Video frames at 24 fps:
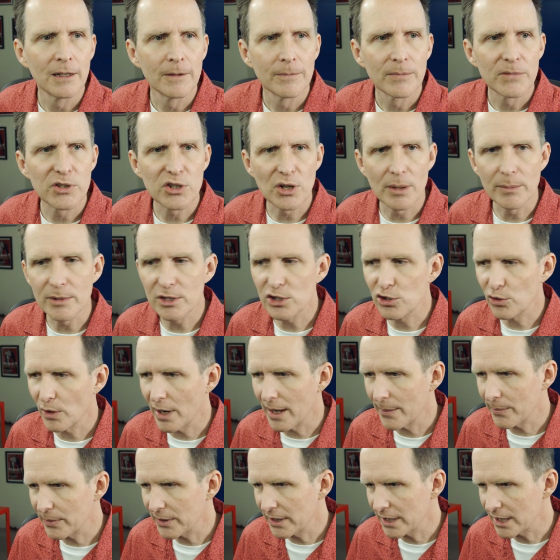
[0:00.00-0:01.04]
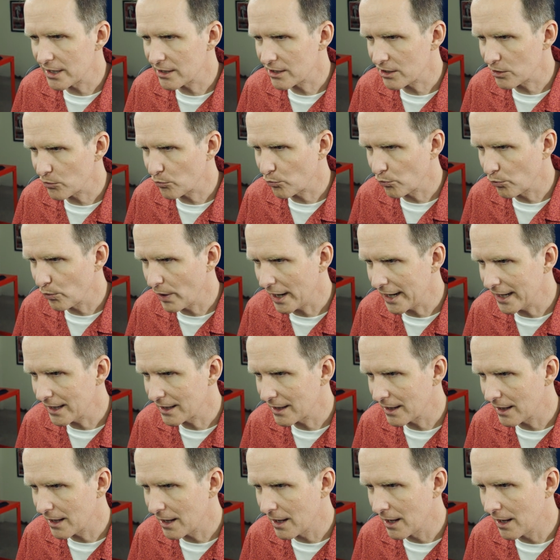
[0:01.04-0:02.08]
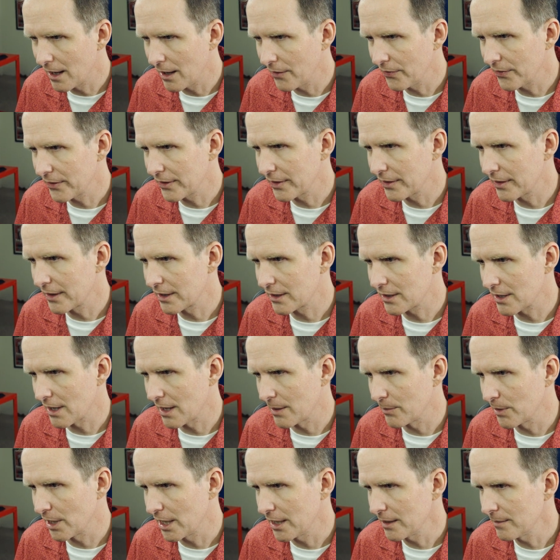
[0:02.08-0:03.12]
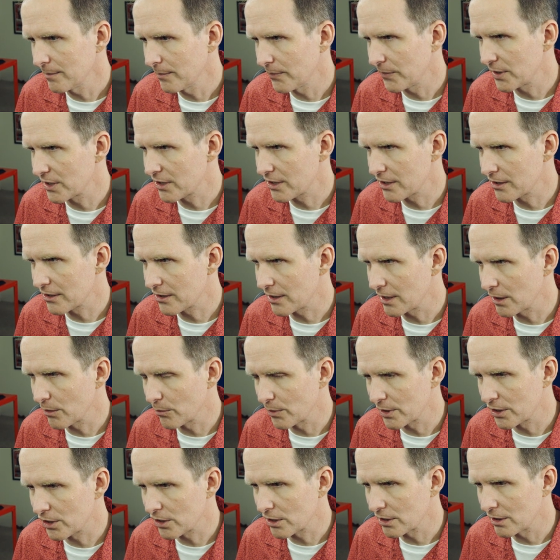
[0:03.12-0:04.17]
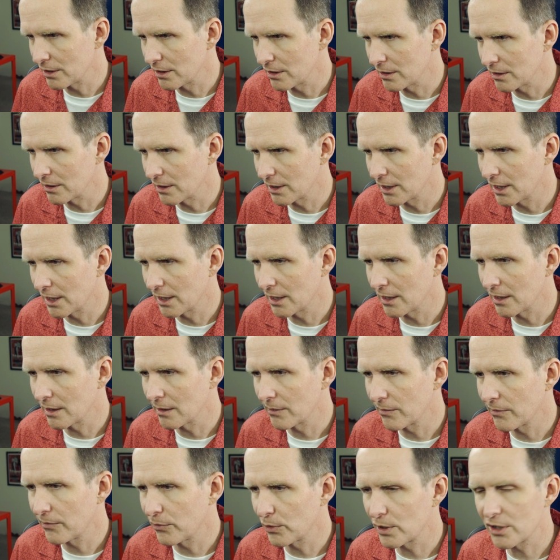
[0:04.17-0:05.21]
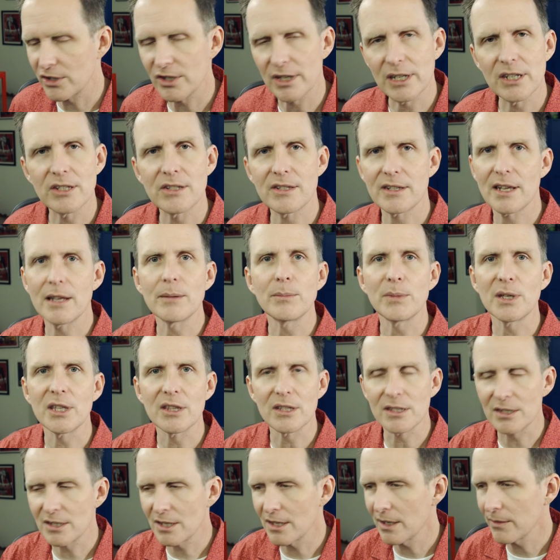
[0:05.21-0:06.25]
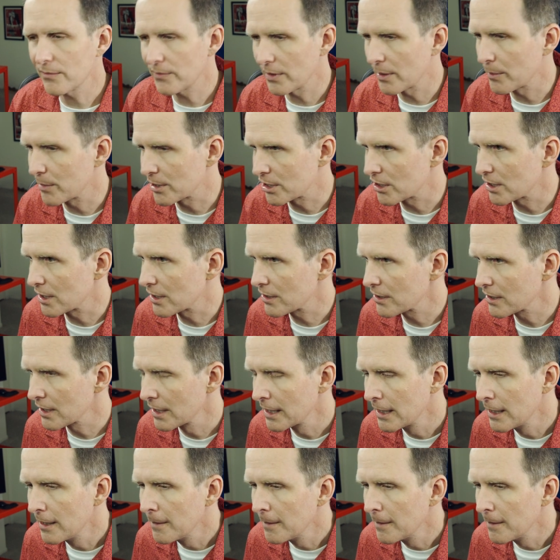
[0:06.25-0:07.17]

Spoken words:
So I'm gonna drop this right on the timeline. This is the original footage that he sent me, the TIFF images.